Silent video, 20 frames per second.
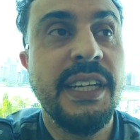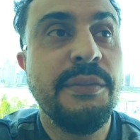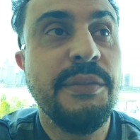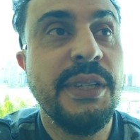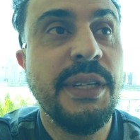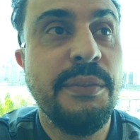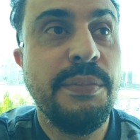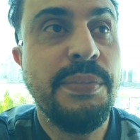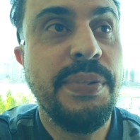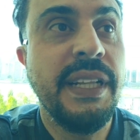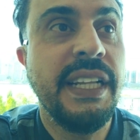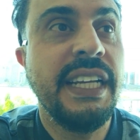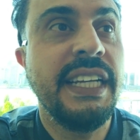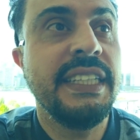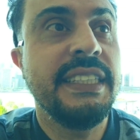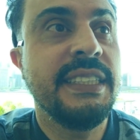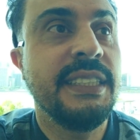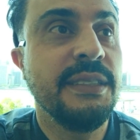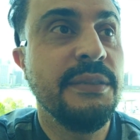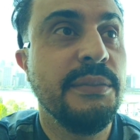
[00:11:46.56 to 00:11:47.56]
I'm going to play
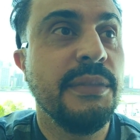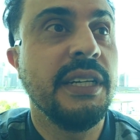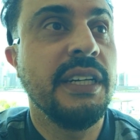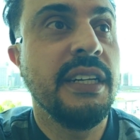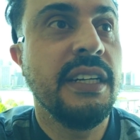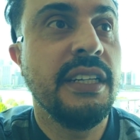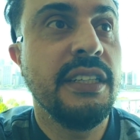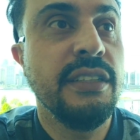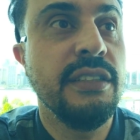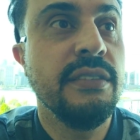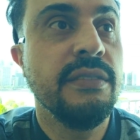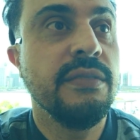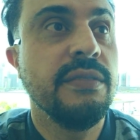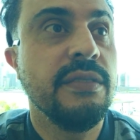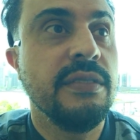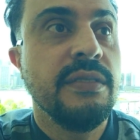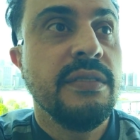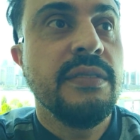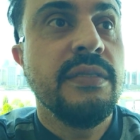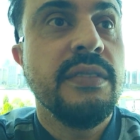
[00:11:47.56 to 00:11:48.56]
some
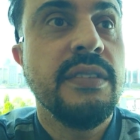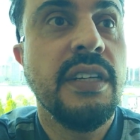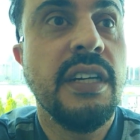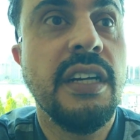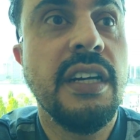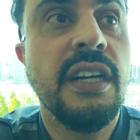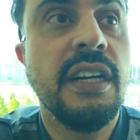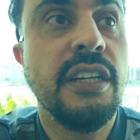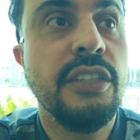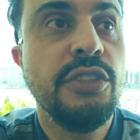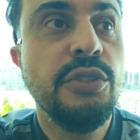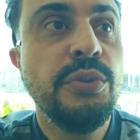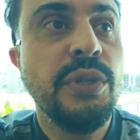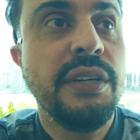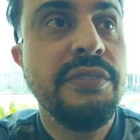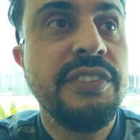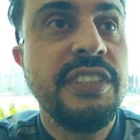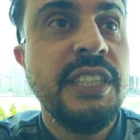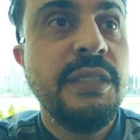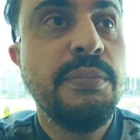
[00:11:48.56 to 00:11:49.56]

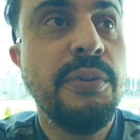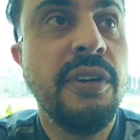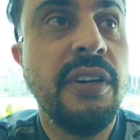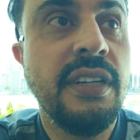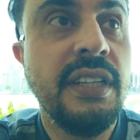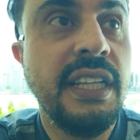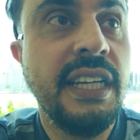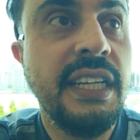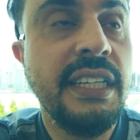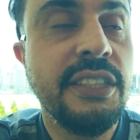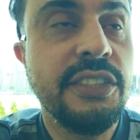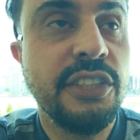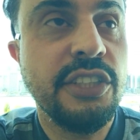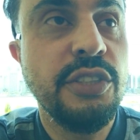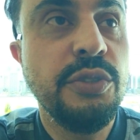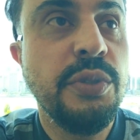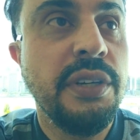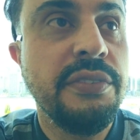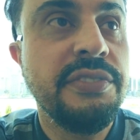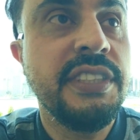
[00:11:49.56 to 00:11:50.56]
UFC parlay. There's a
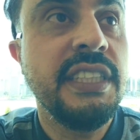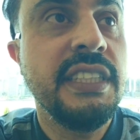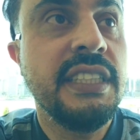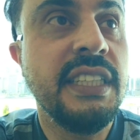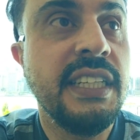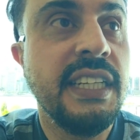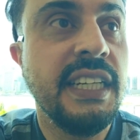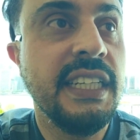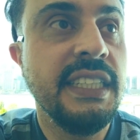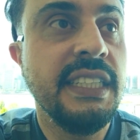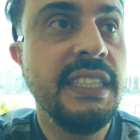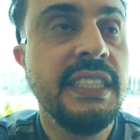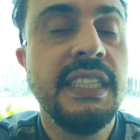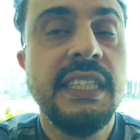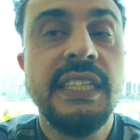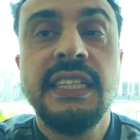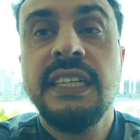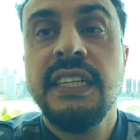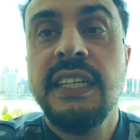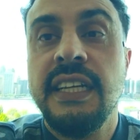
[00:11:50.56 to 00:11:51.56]
UFC tonight.
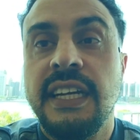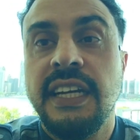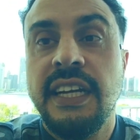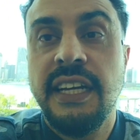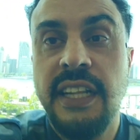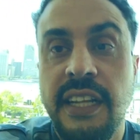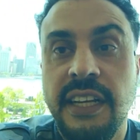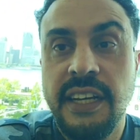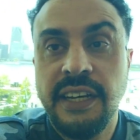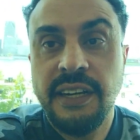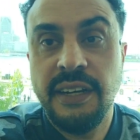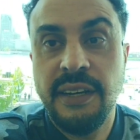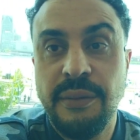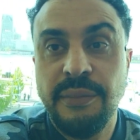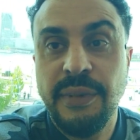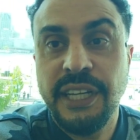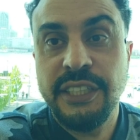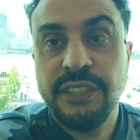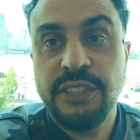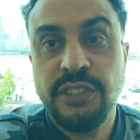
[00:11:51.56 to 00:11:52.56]
And I
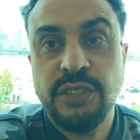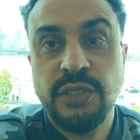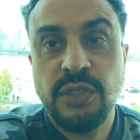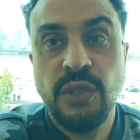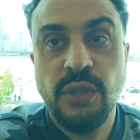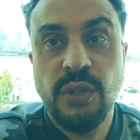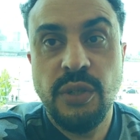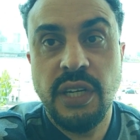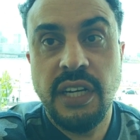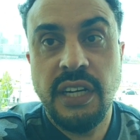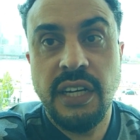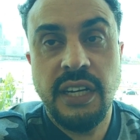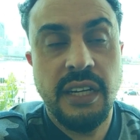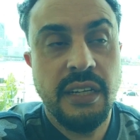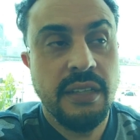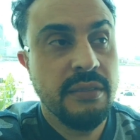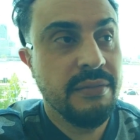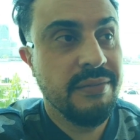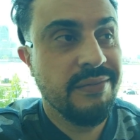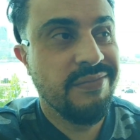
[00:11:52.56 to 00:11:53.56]
might just
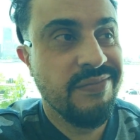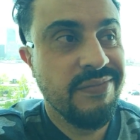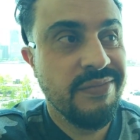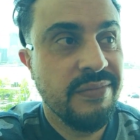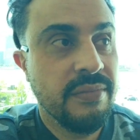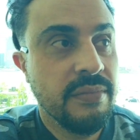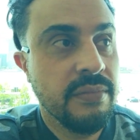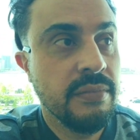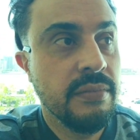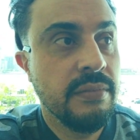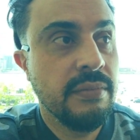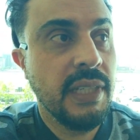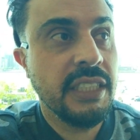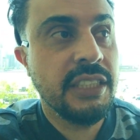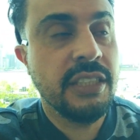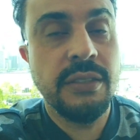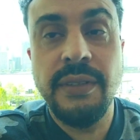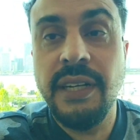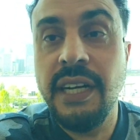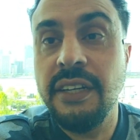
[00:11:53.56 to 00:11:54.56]
go
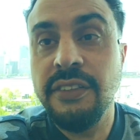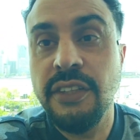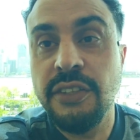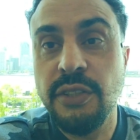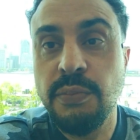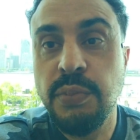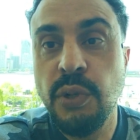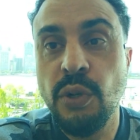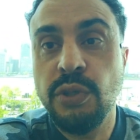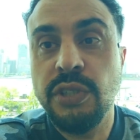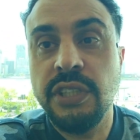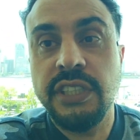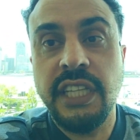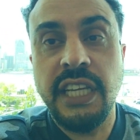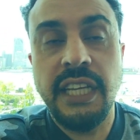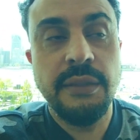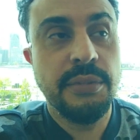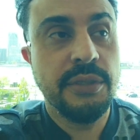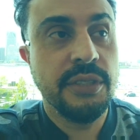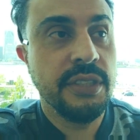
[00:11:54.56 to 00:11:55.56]
mess around on the poker
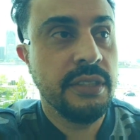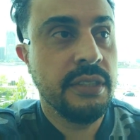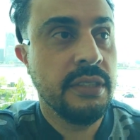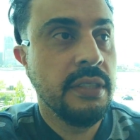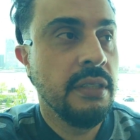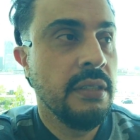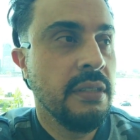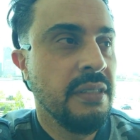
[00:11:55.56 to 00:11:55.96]
tables.